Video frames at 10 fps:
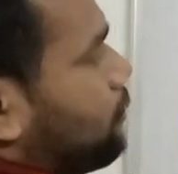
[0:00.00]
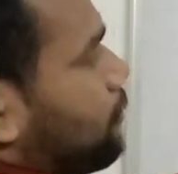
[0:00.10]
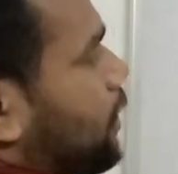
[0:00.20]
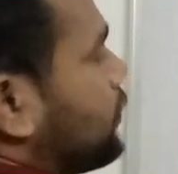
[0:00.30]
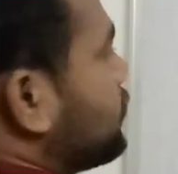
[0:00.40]

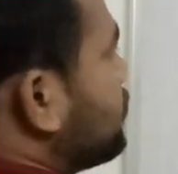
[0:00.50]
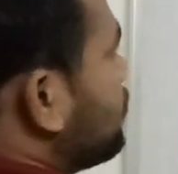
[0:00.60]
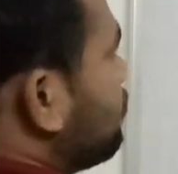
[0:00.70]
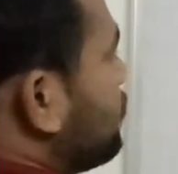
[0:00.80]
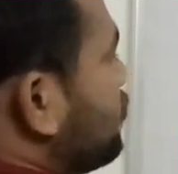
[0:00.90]

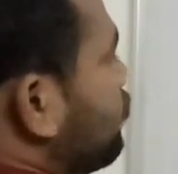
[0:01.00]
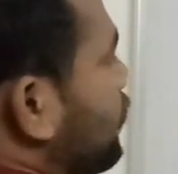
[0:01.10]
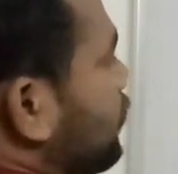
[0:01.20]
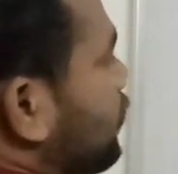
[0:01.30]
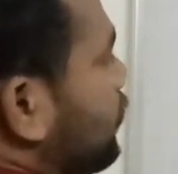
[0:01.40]
bats means
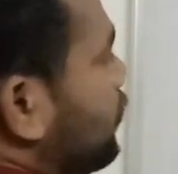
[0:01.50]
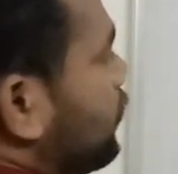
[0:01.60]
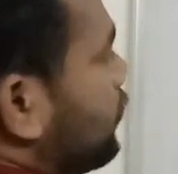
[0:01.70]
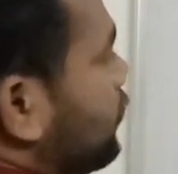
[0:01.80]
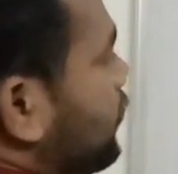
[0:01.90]
what?
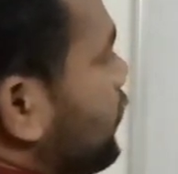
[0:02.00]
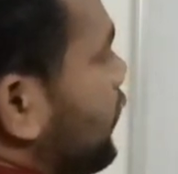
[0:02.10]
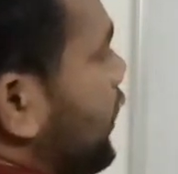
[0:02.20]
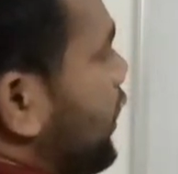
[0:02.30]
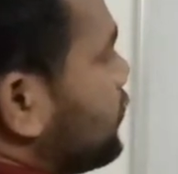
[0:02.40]

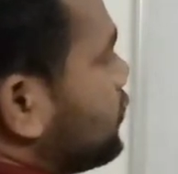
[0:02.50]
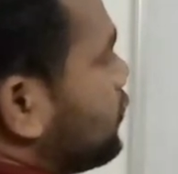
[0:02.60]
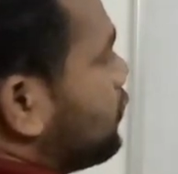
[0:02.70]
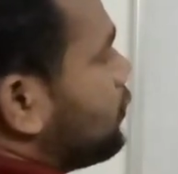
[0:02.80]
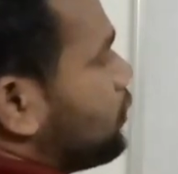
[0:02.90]

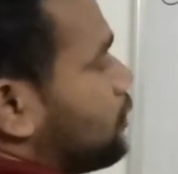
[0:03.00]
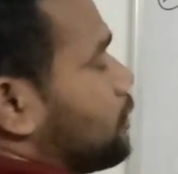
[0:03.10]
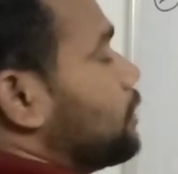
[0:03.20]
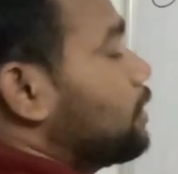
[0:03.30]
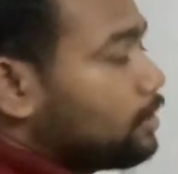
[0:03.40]
3x,
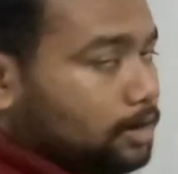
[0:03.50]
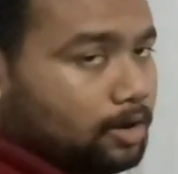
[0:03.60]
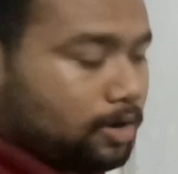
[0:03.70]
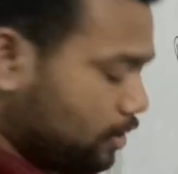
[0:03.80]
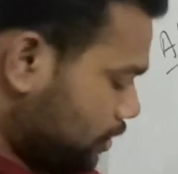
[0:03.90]
then
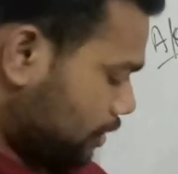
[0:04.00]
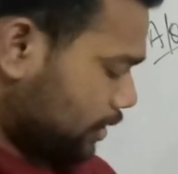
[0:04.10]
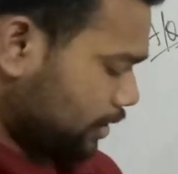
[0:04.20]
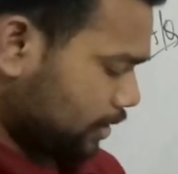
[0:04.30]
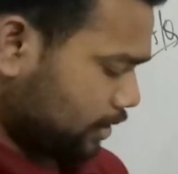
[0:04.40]

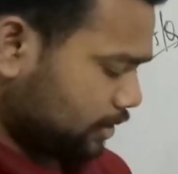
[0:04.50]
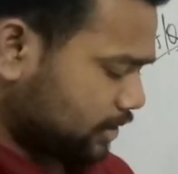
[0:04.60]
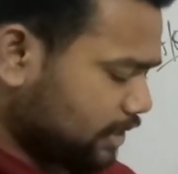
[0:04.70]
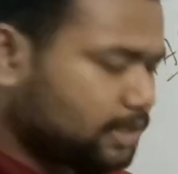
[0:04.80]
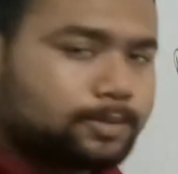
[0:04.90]

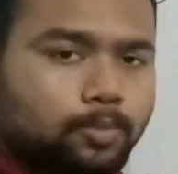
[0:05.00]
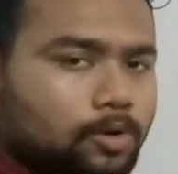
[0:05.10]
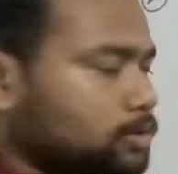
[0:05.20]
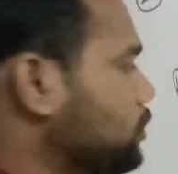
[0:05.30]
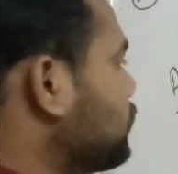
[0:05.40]
6
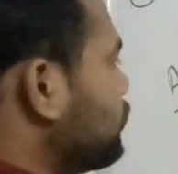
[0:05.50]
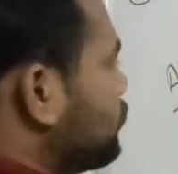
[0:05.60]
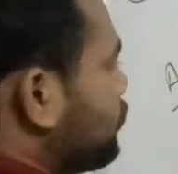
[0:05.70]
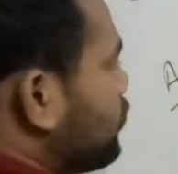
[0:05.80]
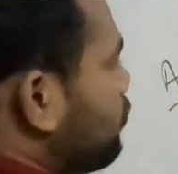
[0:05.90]
balls.
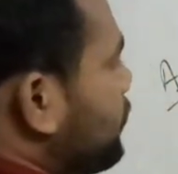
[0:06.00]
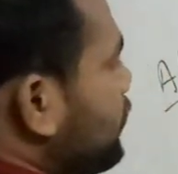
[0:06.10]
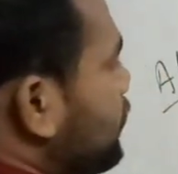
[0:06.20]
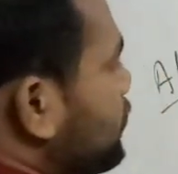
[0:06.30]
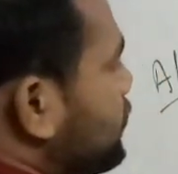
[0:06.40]
So it will
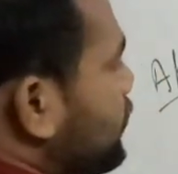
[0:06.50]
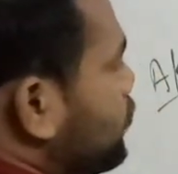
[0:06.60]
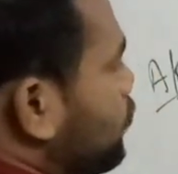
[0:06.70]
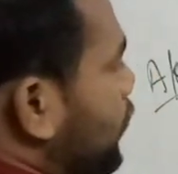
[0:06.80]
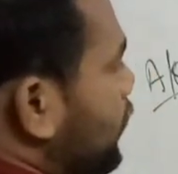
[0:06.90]
be
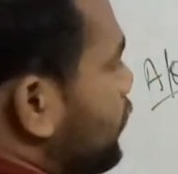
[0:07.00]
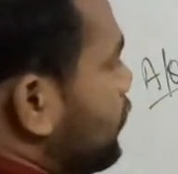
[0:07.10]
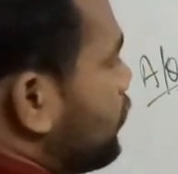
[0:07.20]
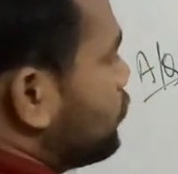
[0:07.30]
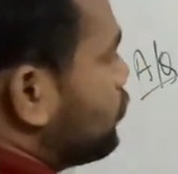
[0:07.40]
6y.
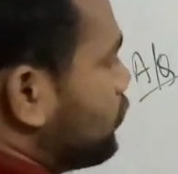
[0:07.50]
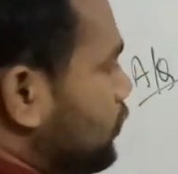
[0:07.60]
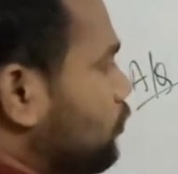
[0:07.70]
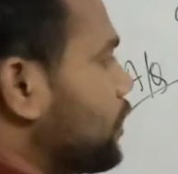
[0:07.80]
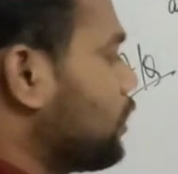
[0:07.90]
So
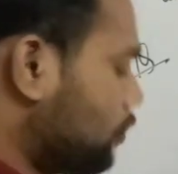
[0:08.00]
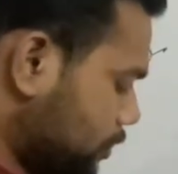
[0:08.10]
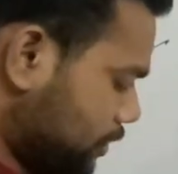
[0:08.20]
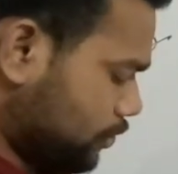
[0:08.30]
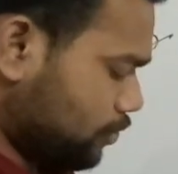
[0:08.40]
the total
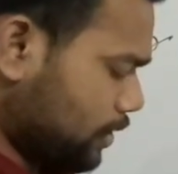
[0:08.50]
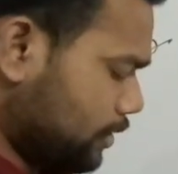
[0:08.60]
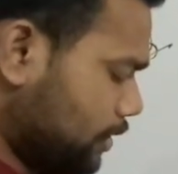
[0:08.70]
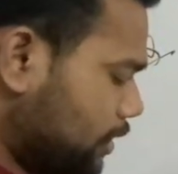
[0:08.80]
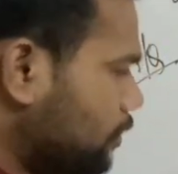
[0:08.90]
cost is what?